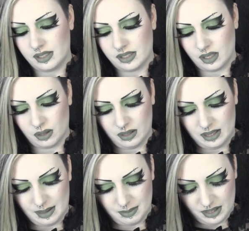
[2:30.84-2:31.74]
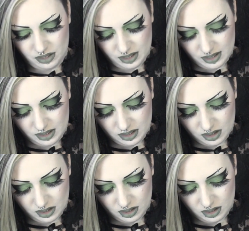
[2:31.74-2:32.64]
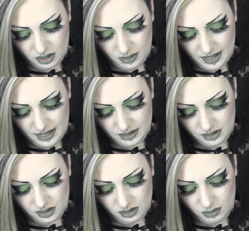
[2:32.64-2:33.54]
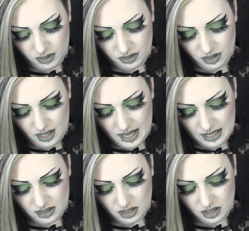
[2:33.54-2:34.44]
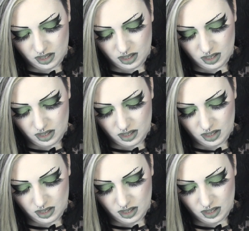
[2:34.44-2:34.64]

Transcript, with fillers: So let me just go ahead and swatch that.